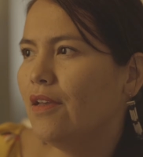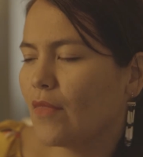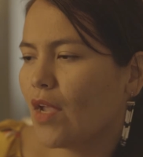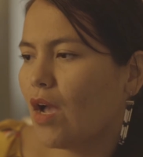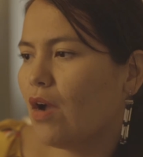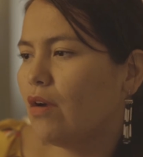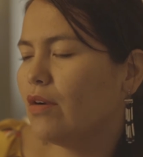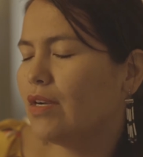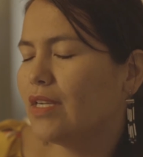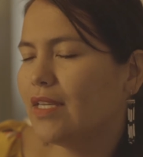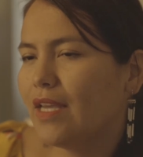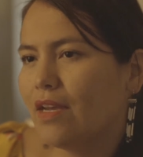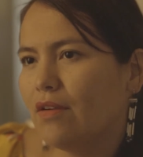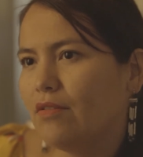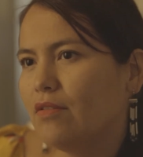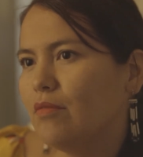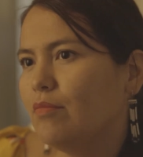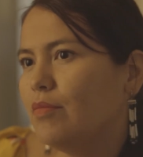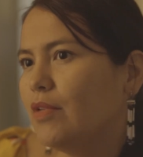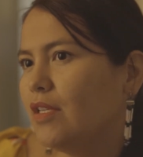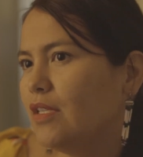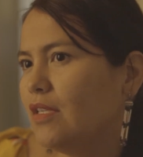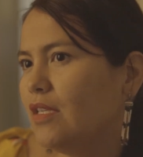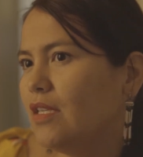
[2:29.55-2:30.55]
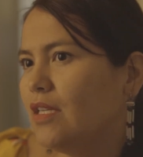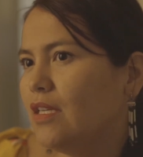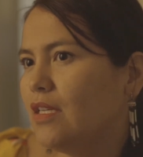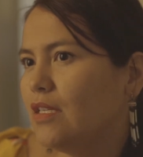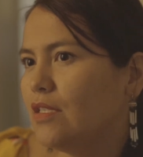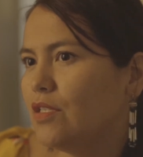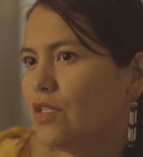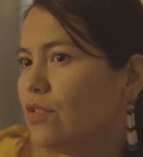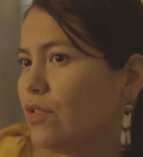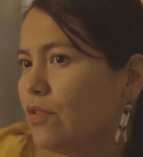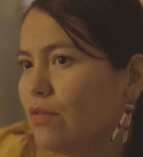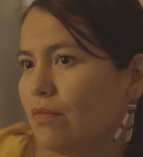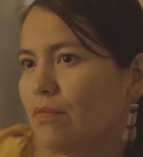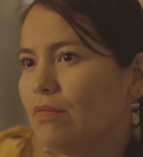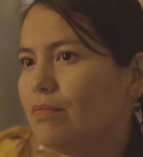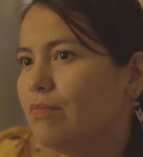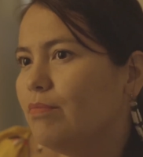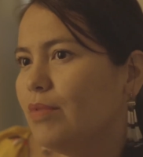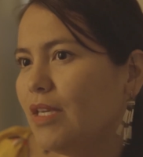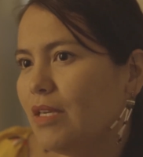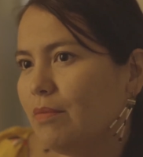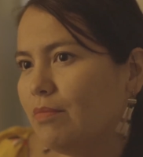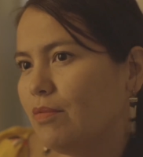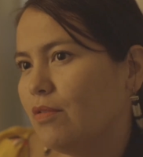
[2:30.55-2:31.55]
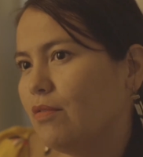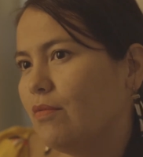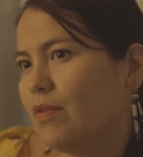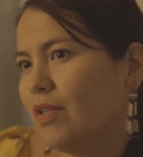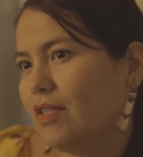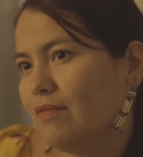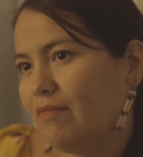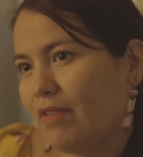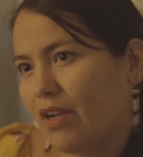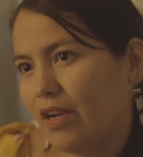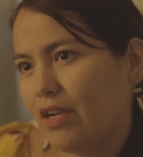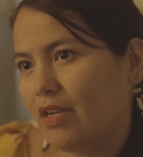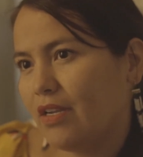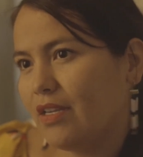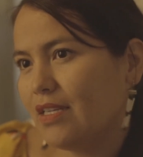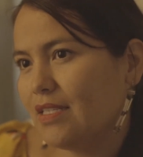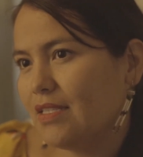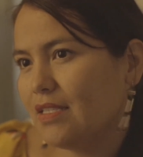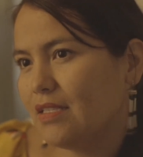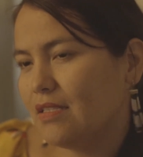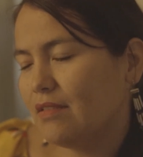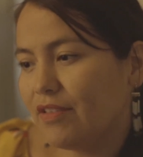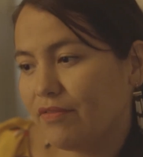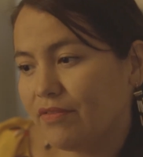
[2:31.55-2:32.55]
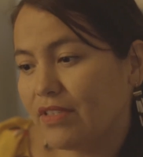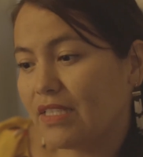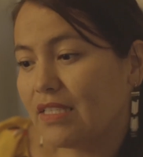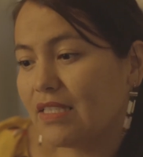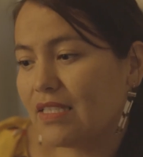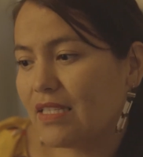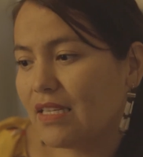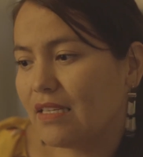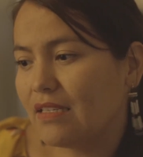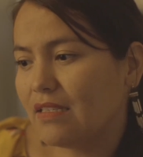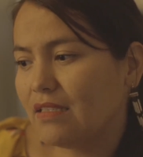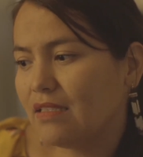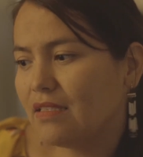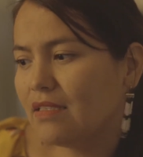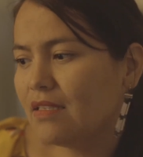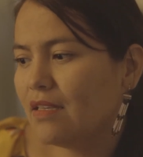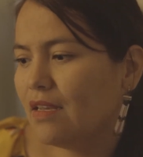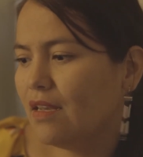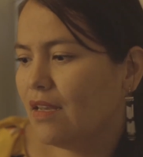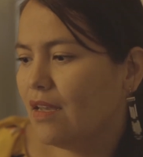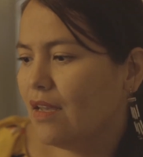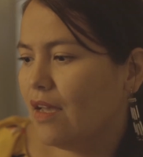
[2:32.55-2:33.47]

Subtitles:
our accountability to people with various differences.